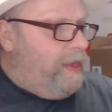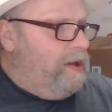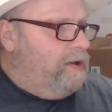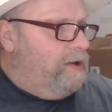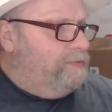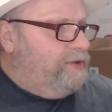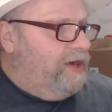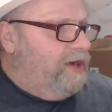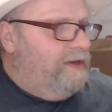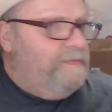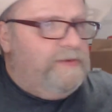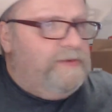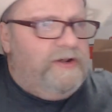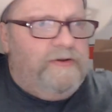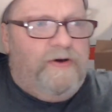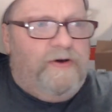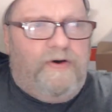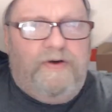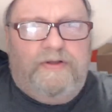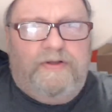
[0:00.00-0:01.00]
I'm keeping an
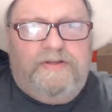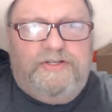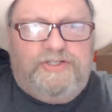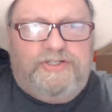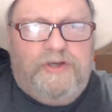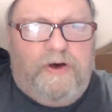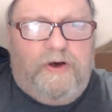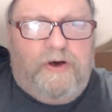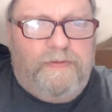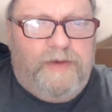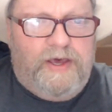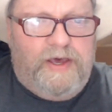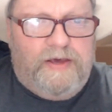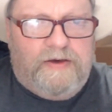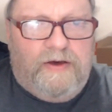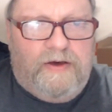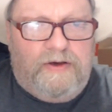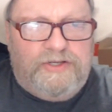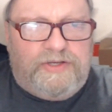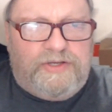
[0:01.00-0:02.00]
eye on the time here,
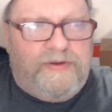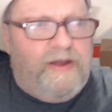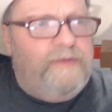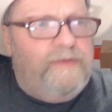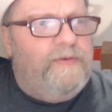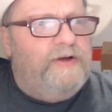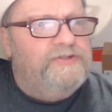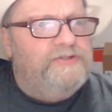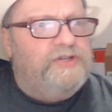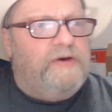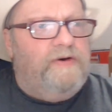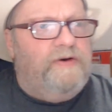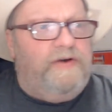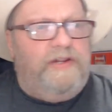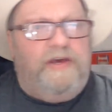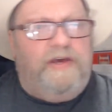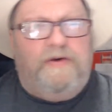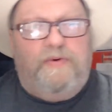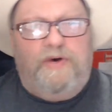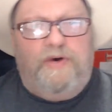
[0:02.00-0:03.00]
guys. If anyone's got
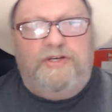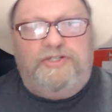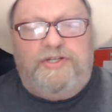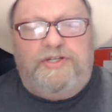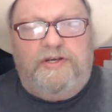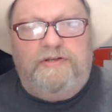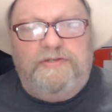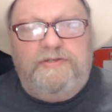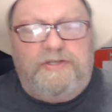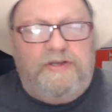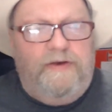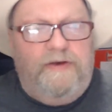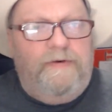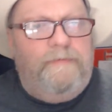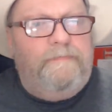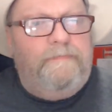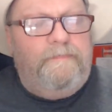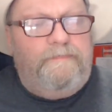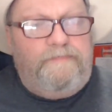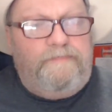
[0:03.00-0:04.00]
any questions,
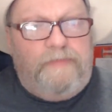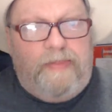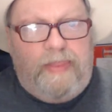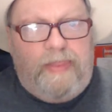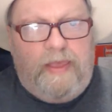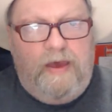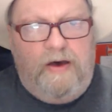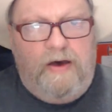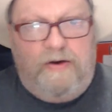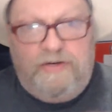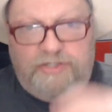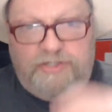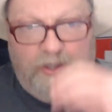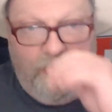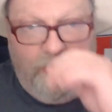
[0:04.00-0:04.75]
ask